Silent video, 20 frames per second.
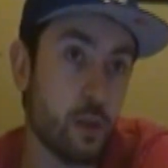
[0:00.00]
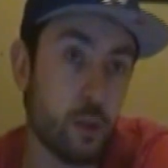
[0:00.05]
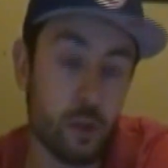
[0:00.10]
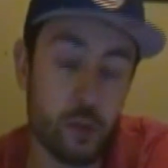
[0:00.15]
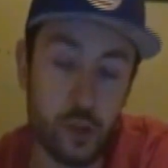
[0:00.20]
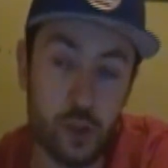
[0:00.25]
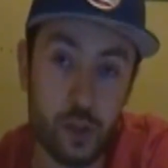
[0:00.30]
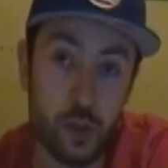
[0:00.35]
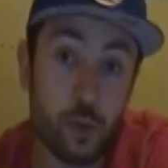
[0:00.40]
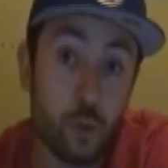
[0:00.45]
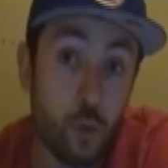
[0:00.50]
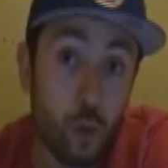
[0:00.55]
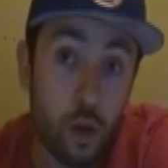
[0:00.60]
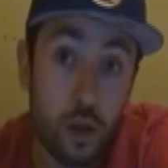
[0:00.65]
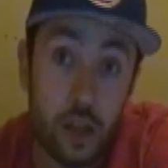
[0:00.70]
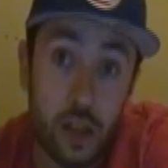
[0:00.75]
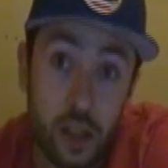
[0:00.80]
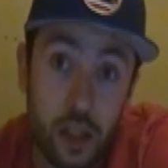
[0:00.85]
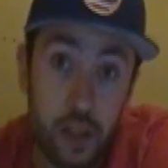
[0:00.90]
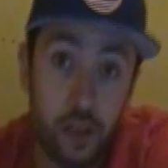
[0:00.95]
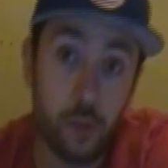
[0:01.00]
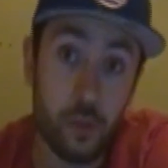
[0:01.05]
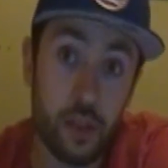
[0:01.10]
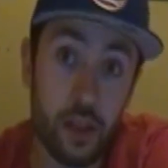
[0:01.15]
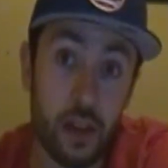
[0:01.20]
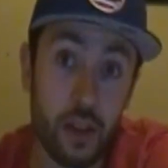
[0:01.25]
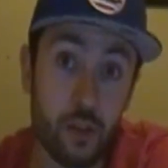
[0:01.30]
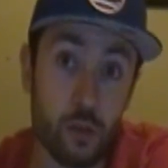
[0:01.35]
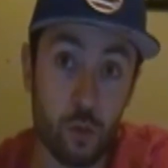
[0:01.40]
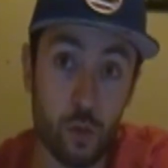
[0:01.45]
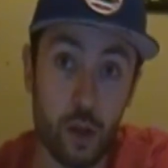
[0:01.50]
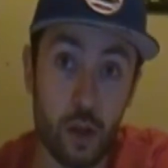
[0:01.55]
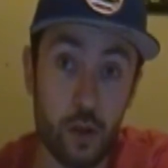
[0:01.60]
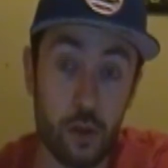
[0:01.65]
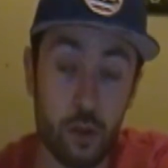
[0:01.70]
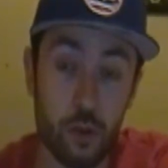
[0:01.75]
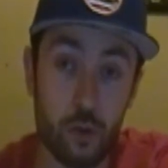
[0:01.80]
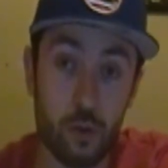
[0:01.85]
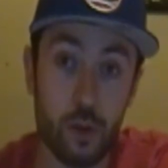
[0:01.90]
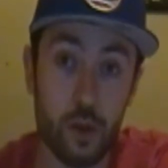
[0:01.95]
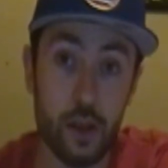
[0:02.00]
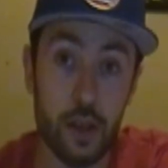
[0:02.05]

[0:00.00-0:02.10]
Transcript: or just work on other things you want to do.